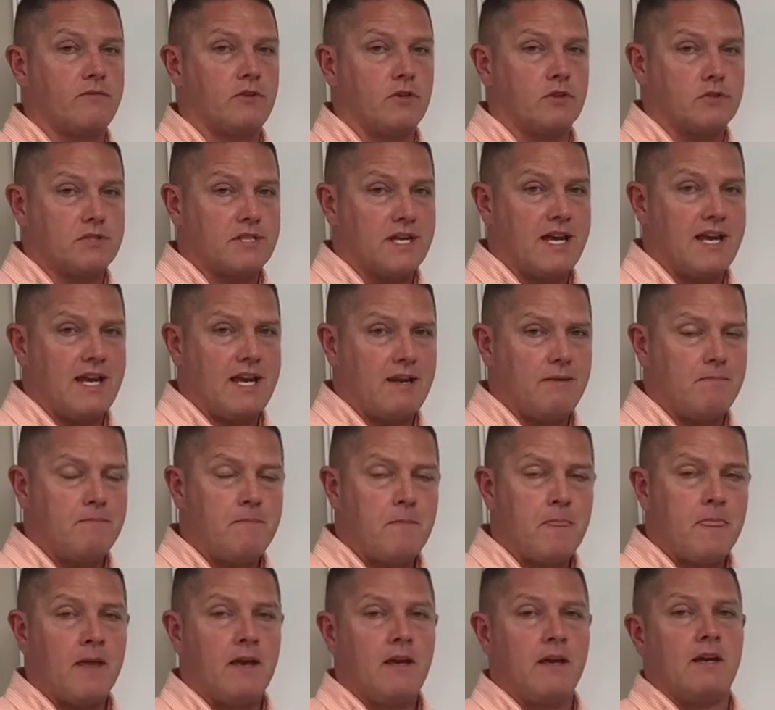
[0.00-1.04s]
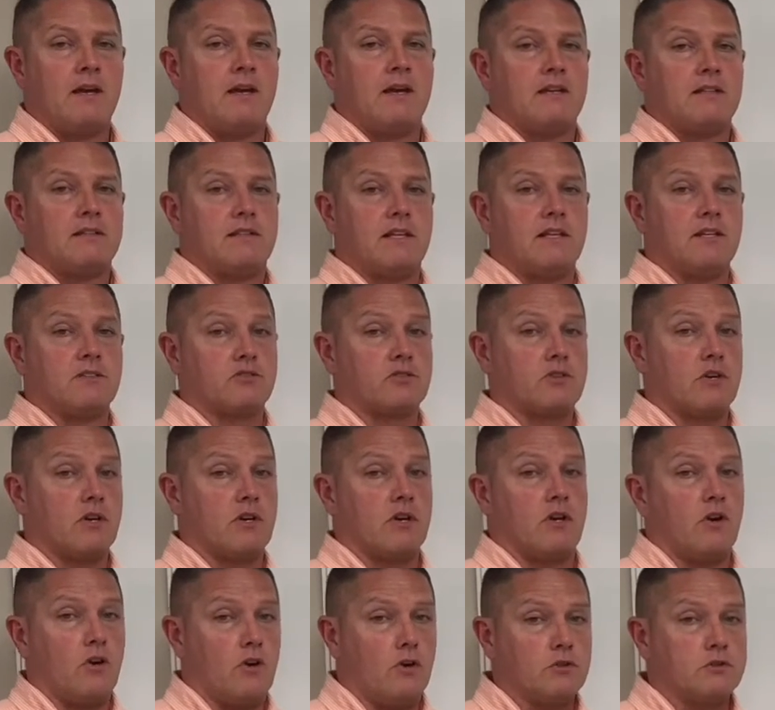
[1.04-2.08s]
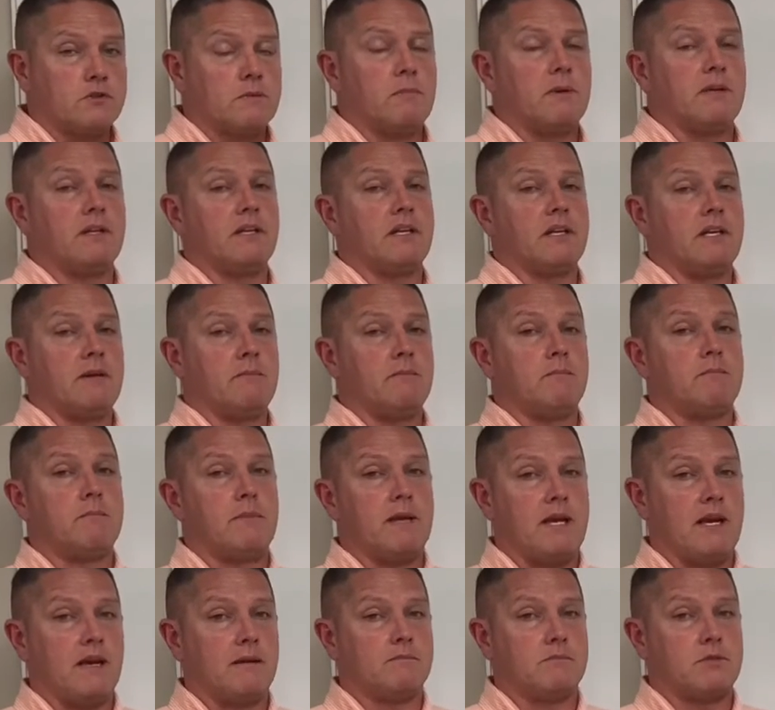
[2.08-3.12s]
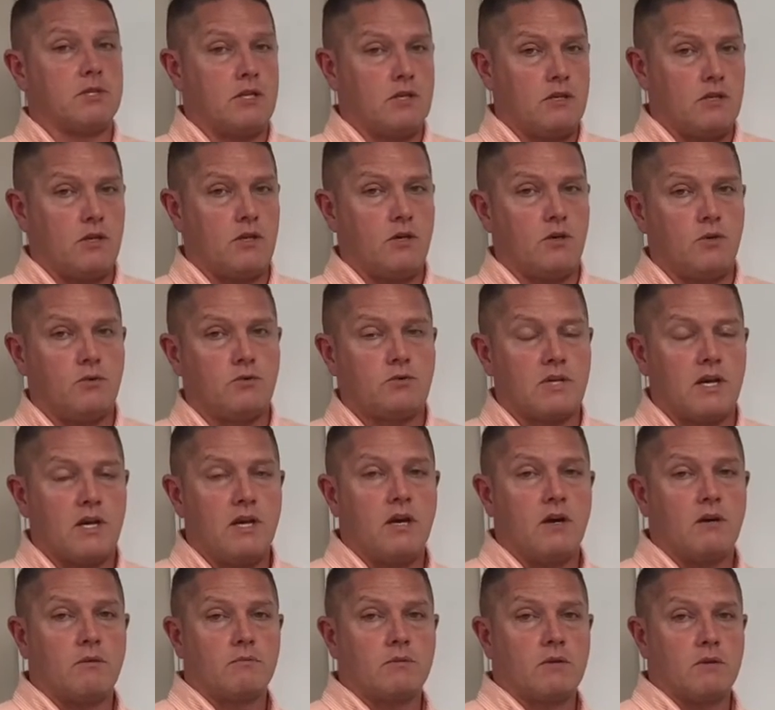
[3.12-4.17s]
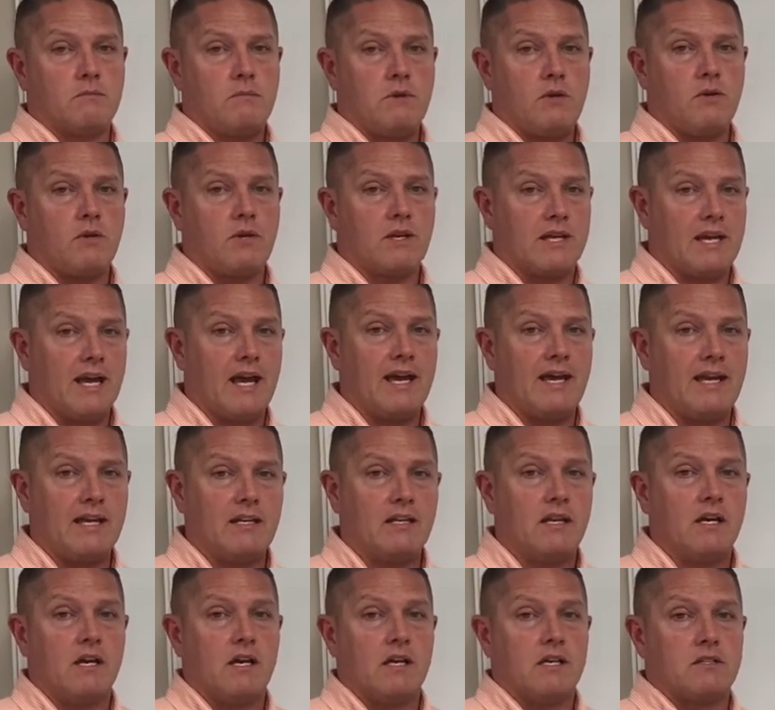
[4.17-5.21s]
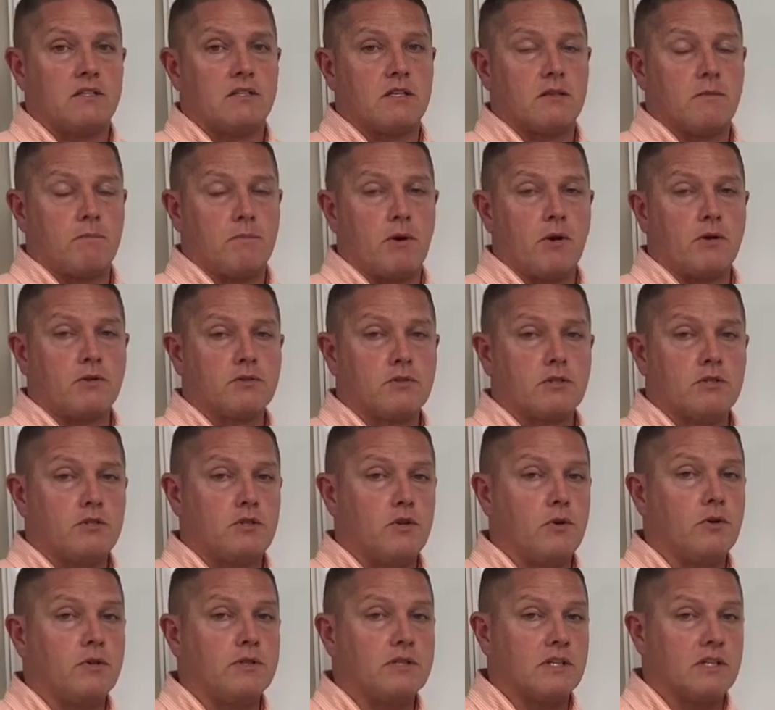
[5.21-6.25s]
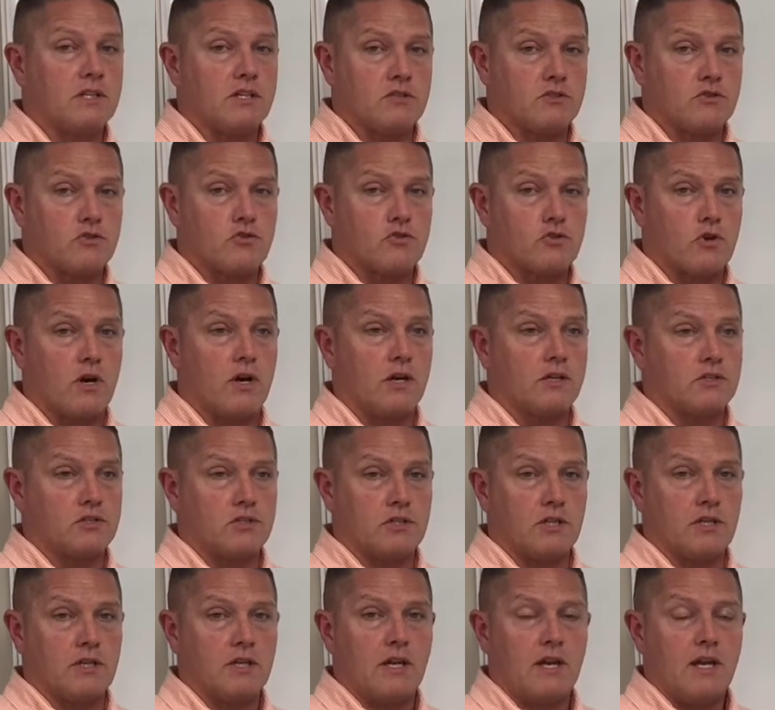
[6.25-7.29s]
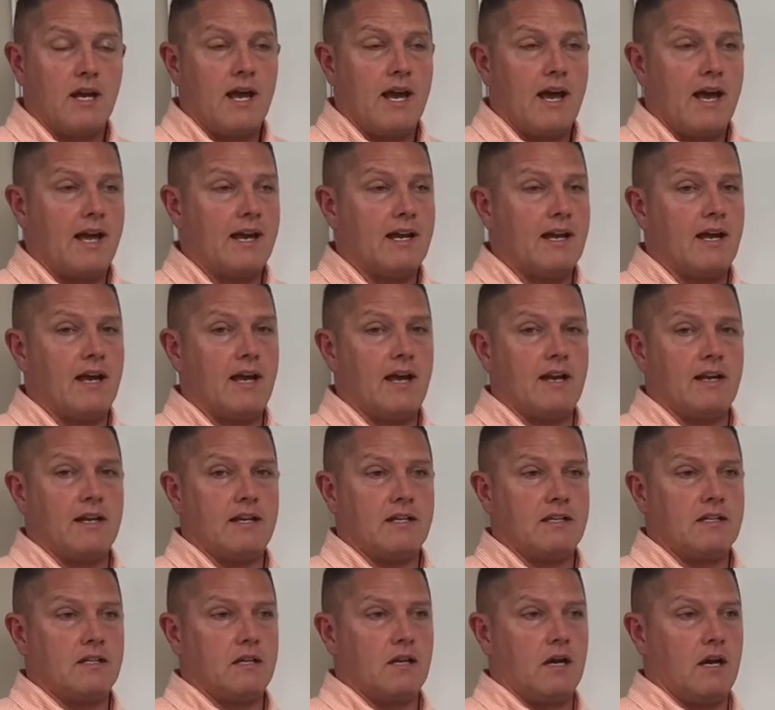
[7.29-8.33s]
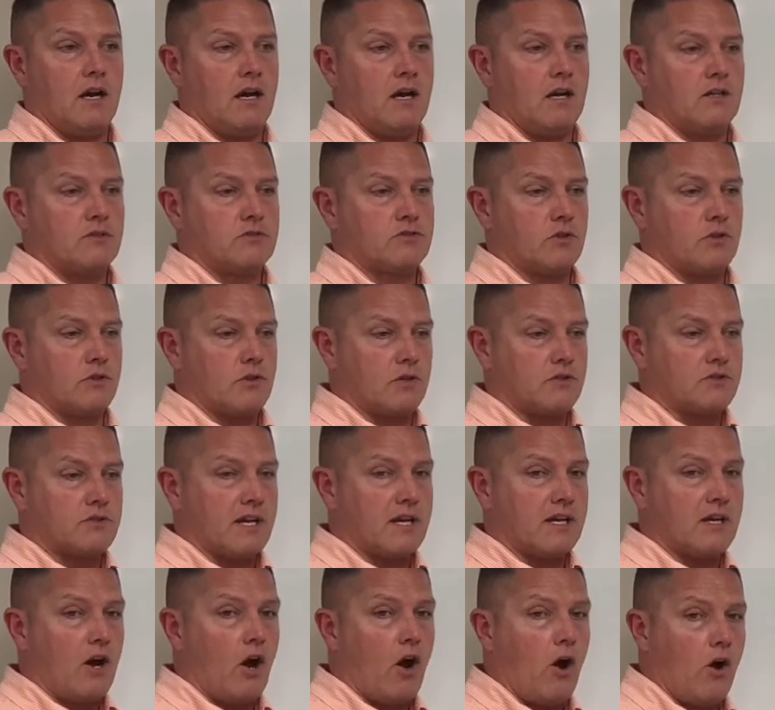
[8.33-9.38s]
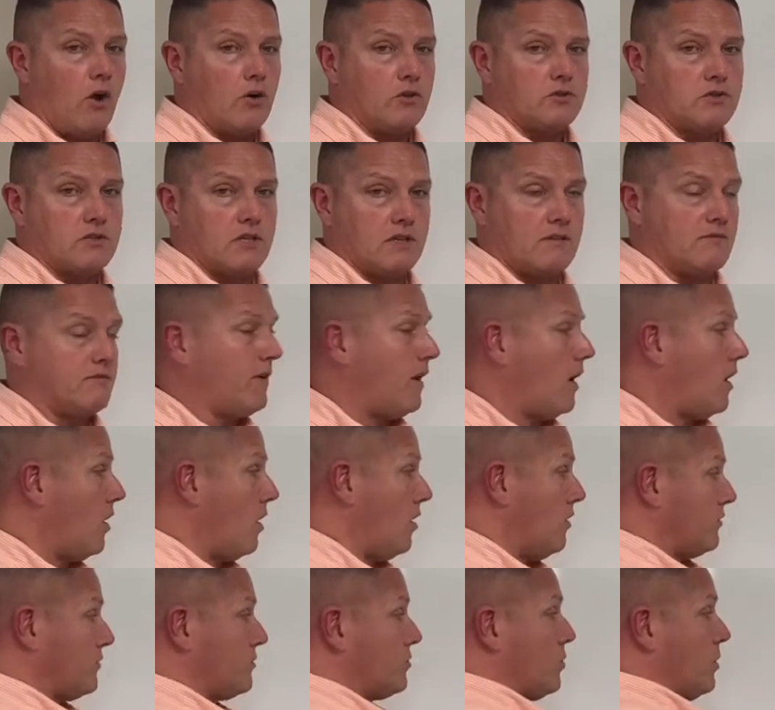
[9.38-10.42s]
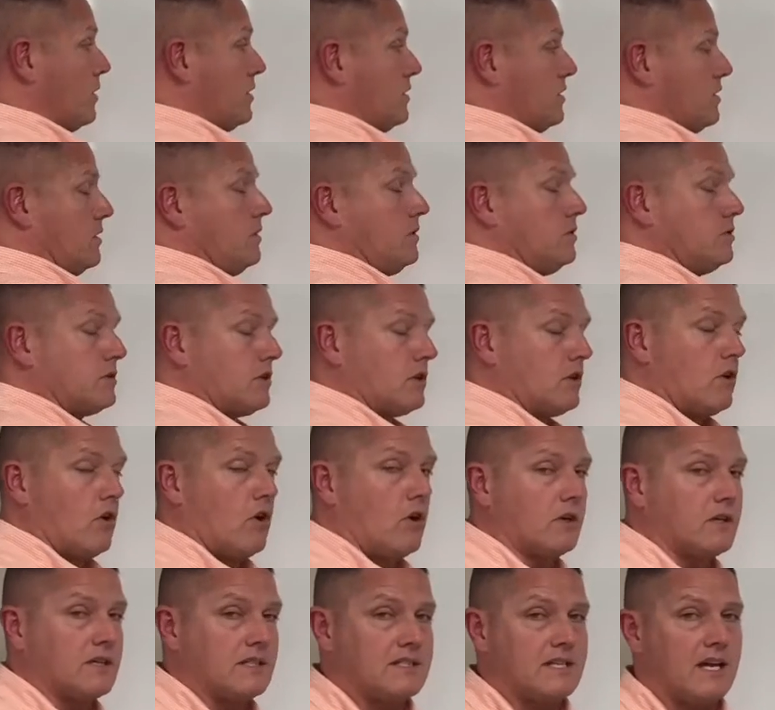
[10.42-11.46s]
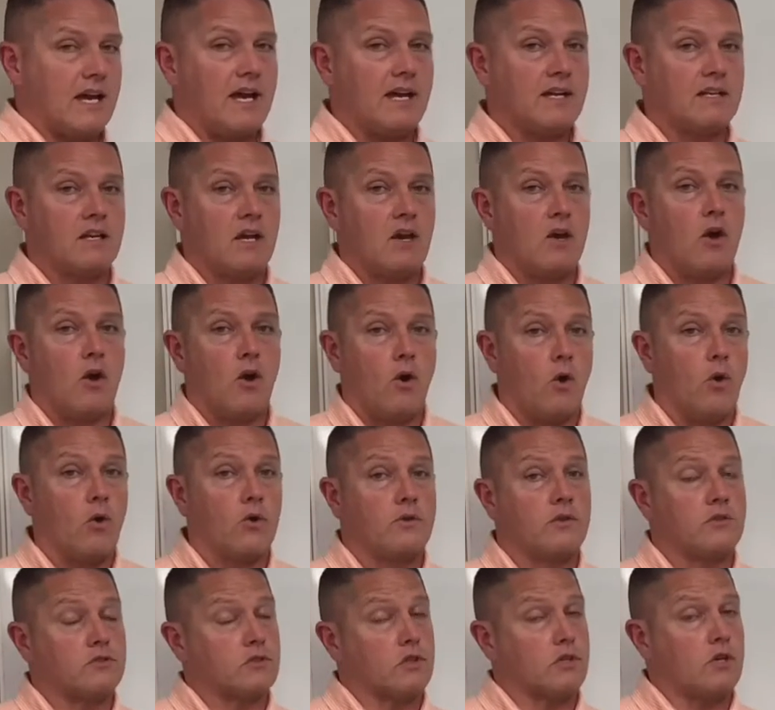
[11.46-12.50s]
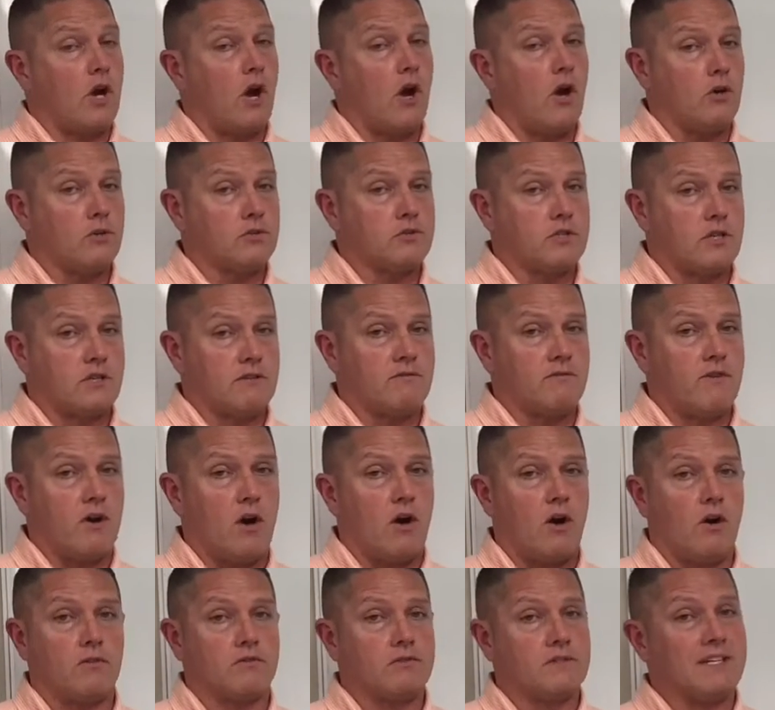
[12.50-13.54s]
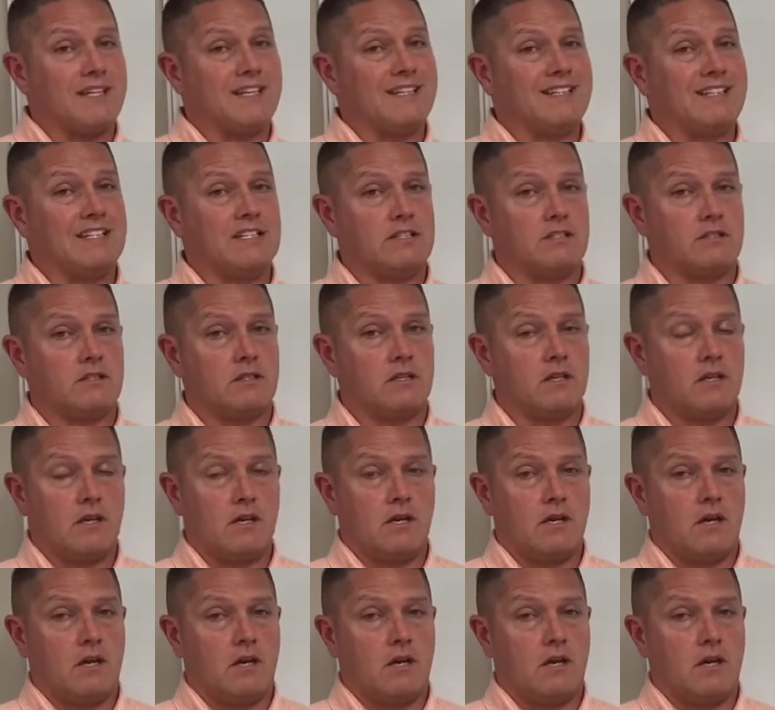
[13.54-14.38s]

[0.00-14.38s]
of your team, then it's going to ultimately be up to you to help communicate to the person doing the construction. So there's a cost involved, whether you're using an architect, or there's a cost involved in these